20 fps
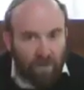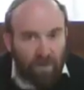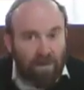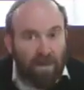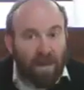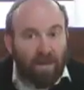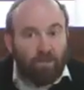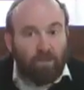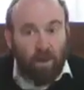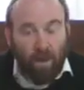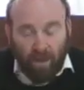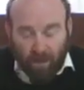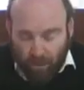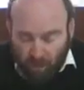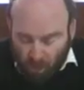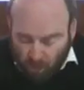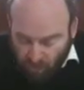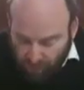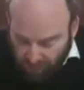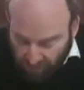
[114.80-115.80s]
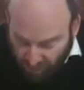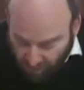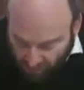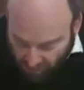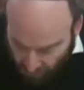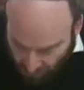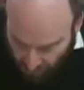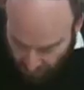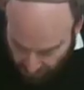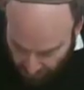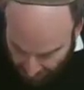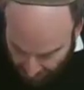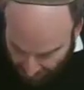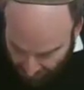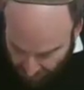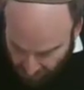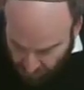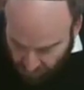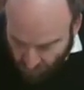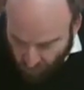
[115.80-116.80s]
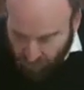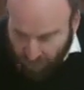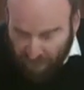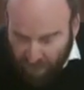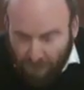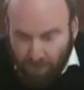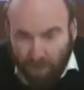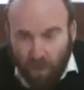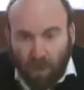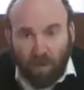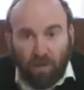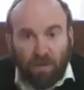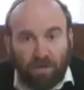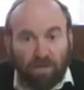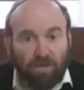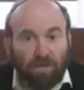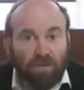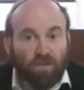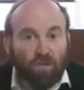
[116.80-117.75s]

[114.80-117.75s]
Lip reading: Next part of the Mishnah we said below yifchatu lo me'arba kosas.